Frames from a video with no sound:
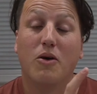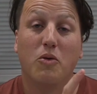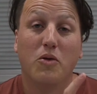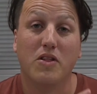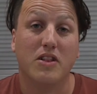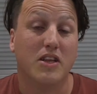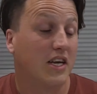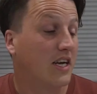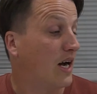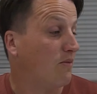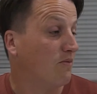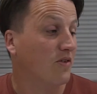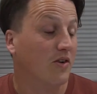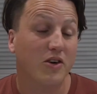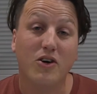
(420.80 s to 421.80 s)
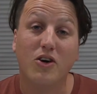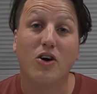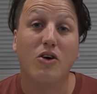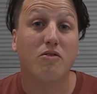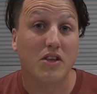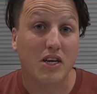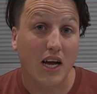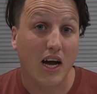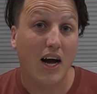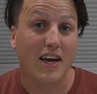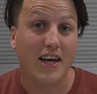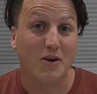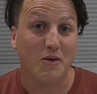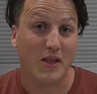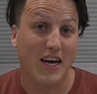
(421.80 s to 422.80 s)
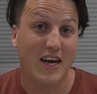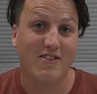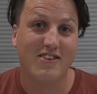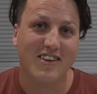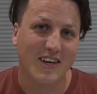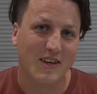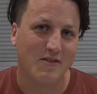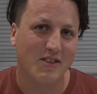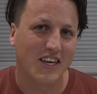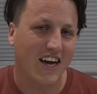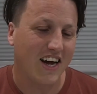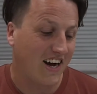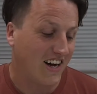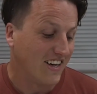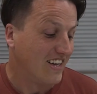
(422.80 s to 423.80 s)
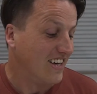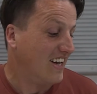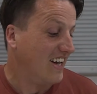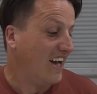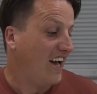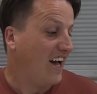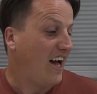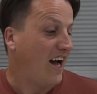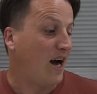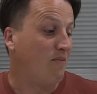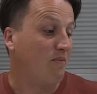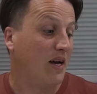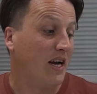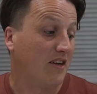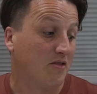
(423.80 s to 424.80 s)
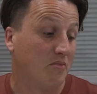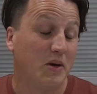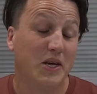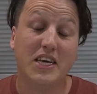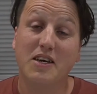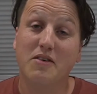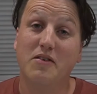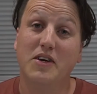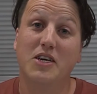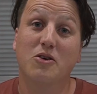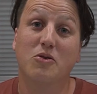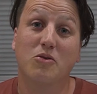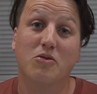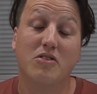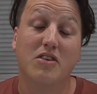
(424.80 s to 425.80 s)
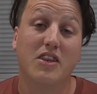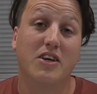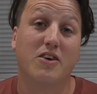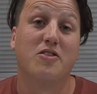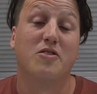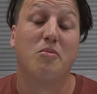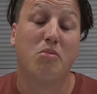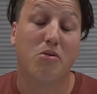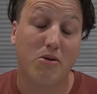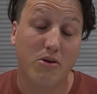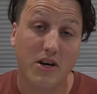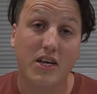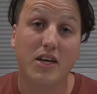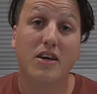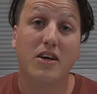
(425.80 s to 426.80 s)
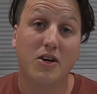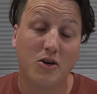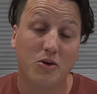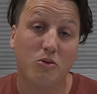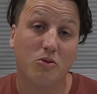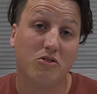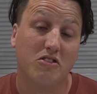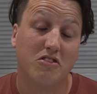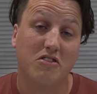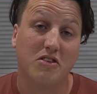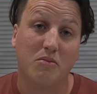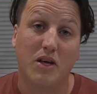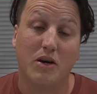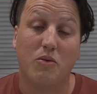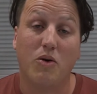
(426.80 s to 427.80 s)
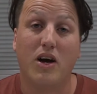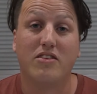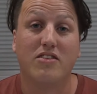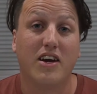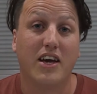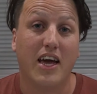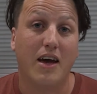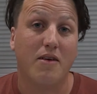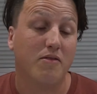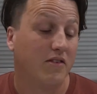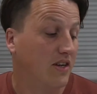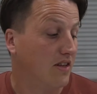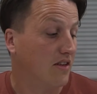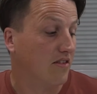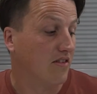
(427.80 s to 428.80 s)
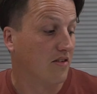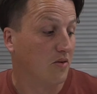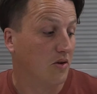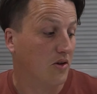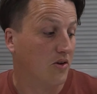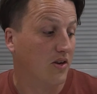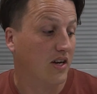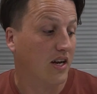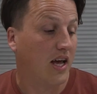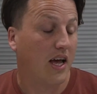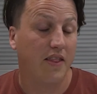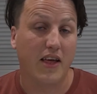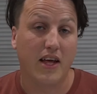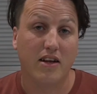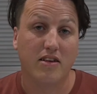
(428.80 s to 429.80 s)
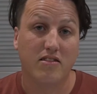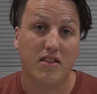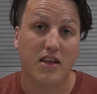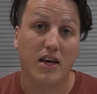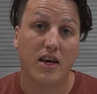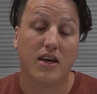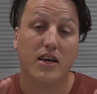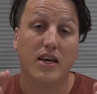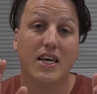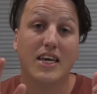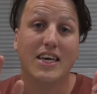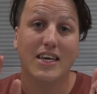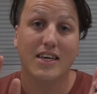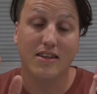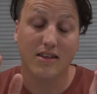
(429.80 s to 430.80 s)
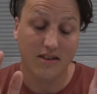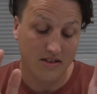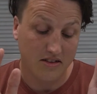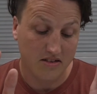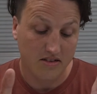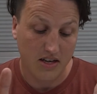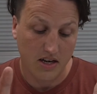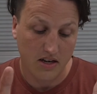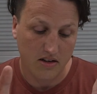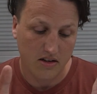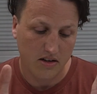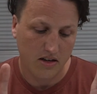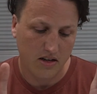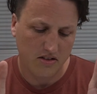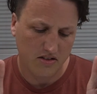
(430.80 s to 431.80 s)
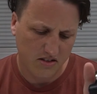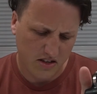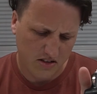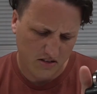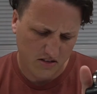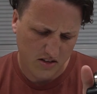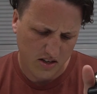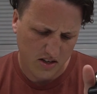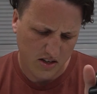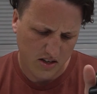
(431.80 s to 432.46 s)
within the comfort of the car now without having to leave the car. Now speaking of hills, there is a pretty cool system that Witi have in this little unit, and that is their Hill Descend Assist.